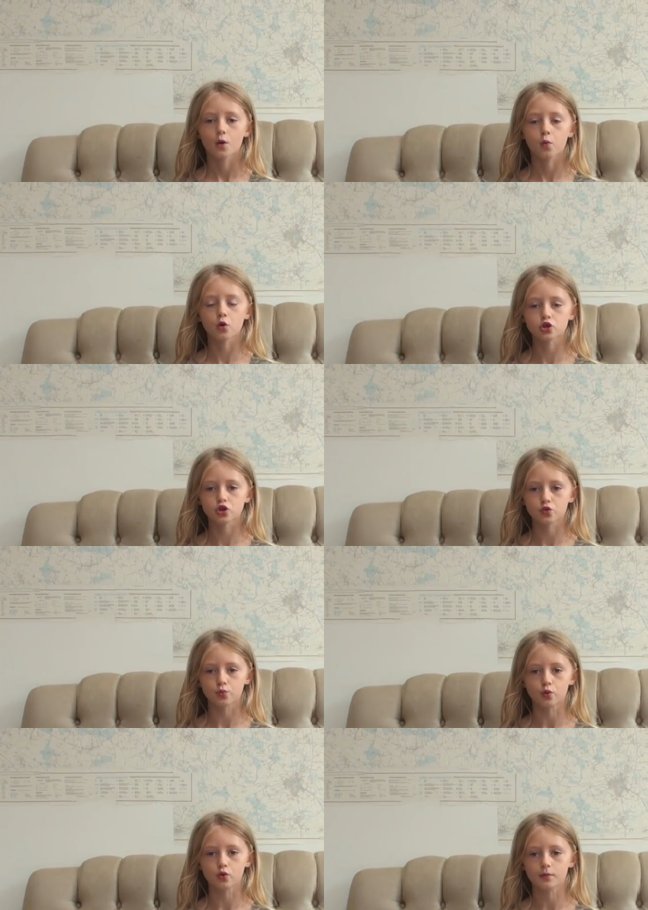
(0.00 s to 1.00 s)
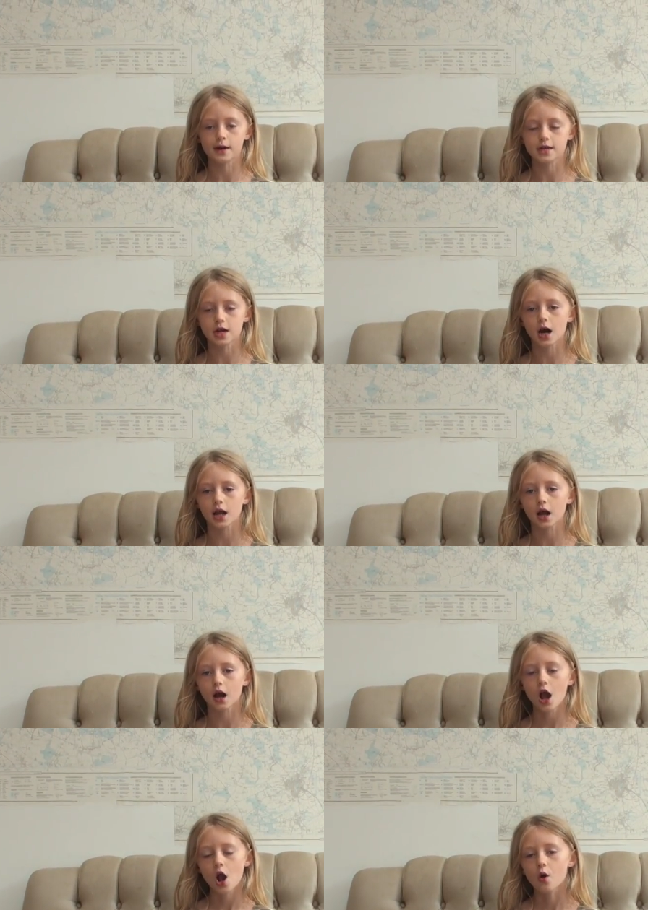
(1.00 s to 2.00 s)
Watch the wall, my darling,
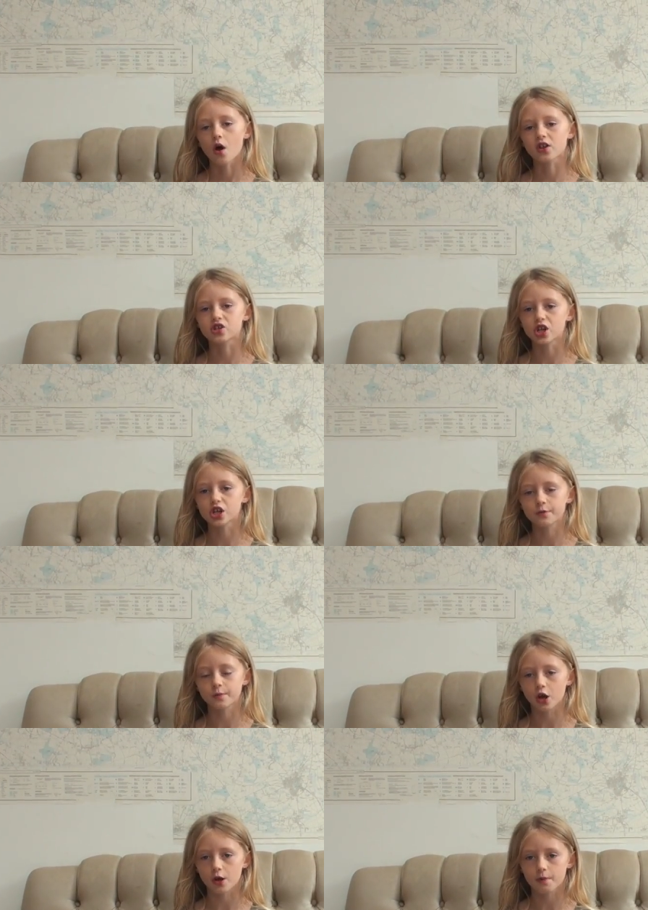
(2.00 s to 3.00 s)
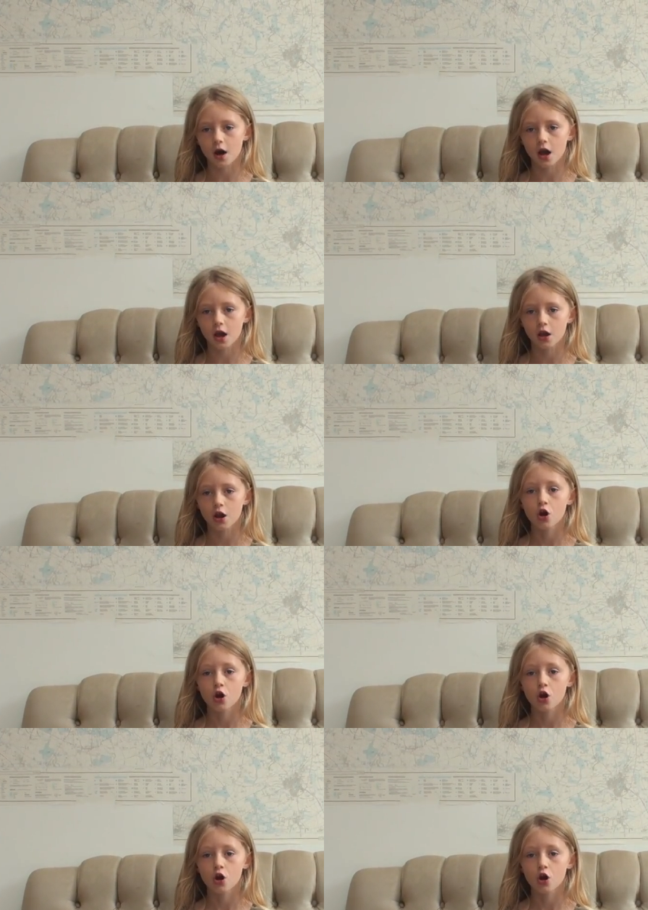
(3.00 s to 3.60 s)
while the gentlemen go by.